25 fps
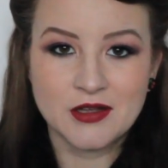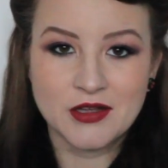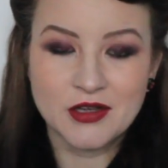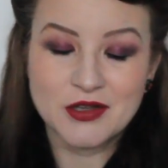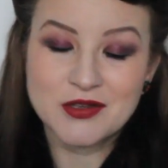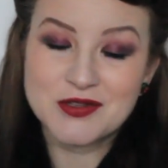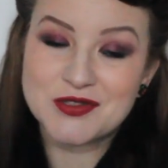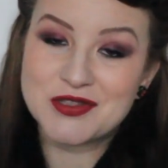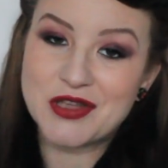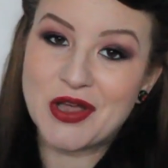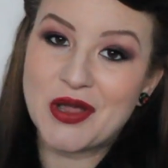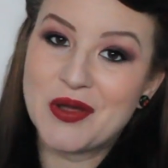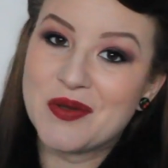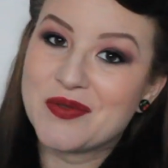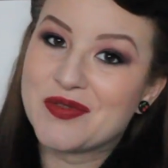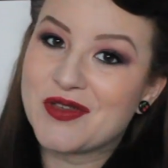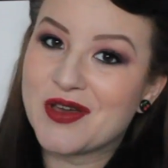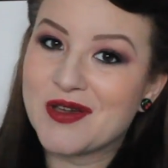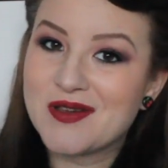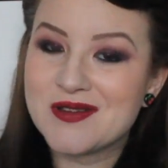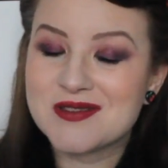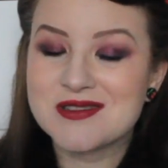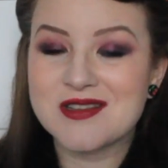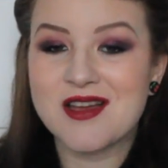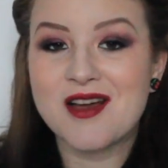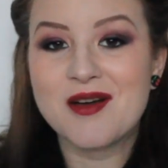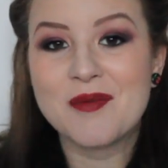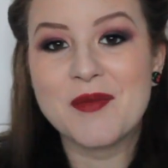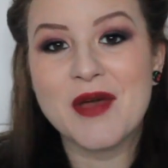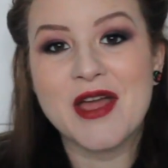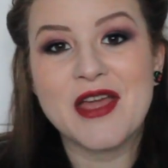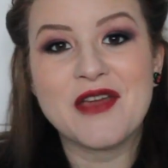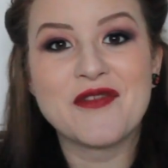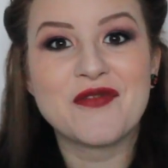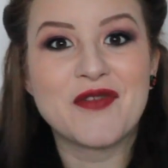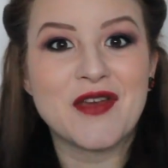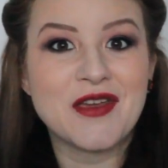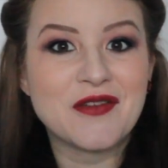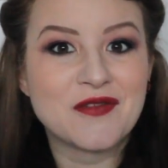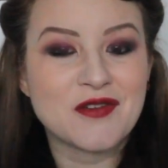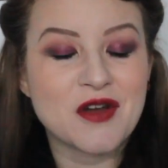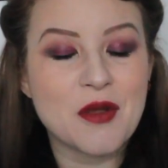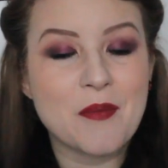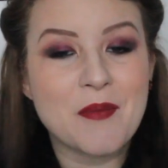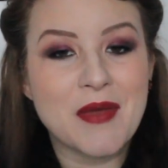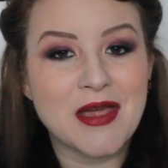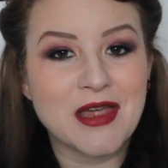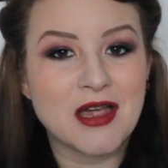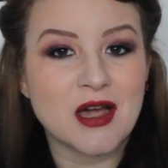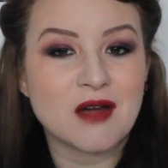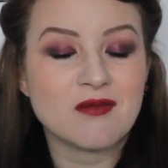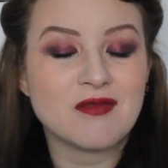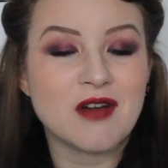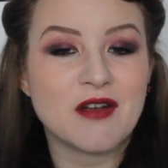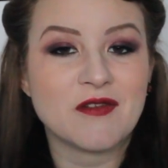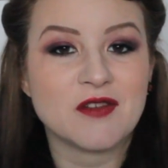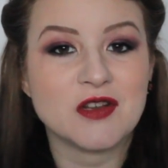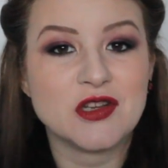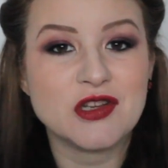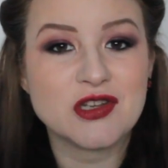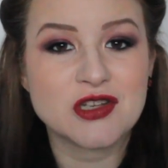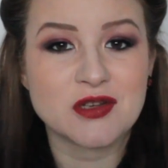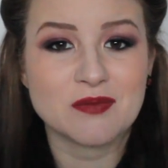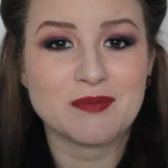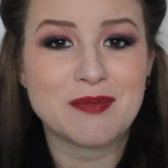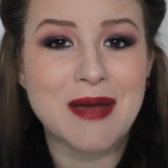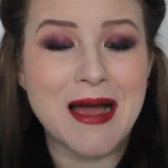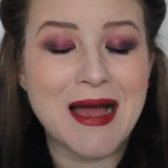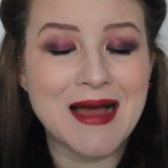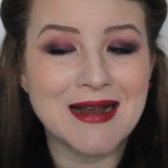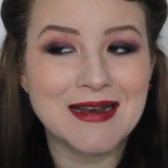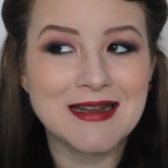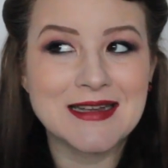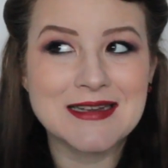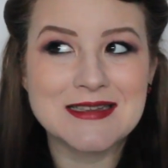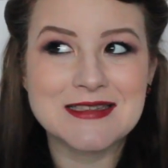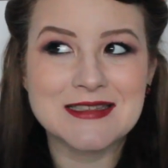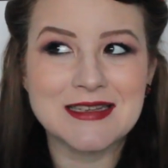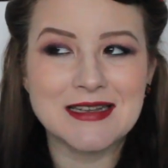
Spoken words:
So those are my favourite Makeup Revolution palettes.